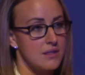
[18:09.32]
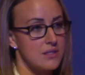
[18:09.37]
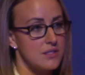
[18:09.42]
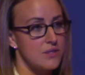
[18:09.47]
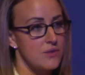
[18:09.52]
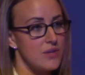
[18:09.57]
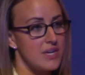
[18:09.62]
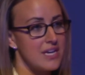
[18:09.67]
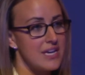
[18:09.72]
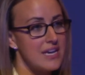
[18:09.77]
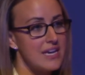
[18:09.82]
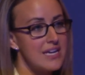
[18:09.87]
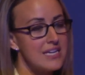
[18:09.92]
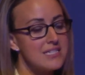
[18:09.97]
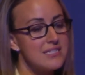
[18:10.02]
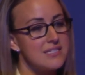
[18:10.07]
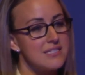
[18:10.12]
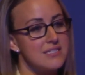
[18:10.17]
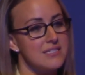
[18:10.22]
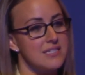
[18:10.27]
So the
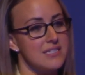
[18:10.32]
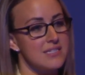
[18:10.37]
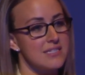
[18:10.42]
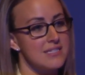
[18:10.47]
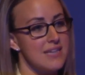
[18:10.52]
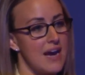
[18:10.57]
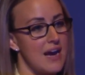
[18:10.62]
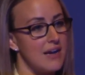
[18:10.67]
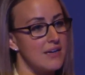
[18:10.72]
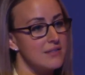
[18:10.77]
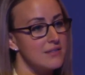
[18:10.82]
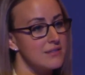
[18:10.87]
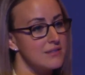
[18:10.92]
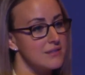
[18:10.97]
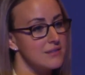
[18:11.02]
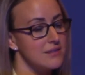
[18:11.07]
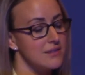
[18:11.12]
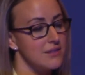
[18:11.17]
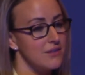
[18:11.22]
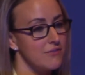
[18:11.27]
keys to
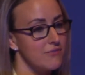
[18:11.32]
success